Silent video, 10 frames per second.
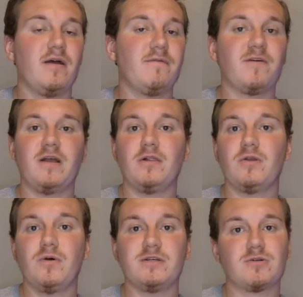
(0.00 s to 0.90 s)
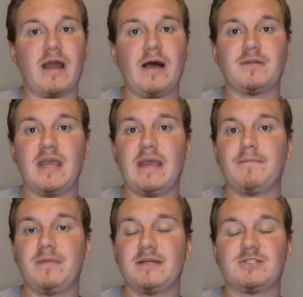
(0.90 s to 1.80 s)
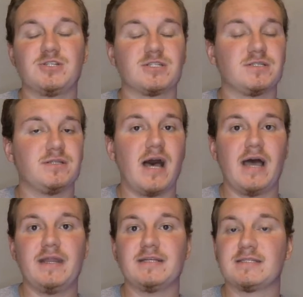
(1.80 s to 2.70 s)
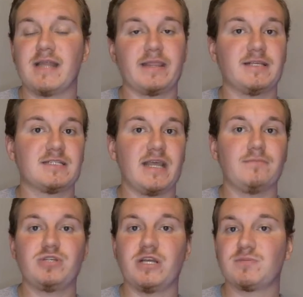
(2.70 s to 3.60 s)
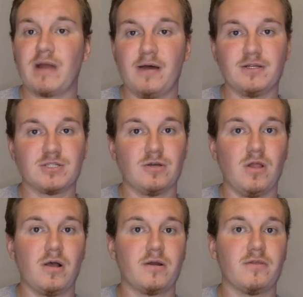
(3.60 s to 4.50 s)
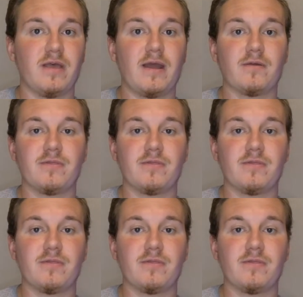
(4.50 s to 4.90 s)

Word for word: For Illinois' ground game, it's not the same. Chase Brown is no longer there.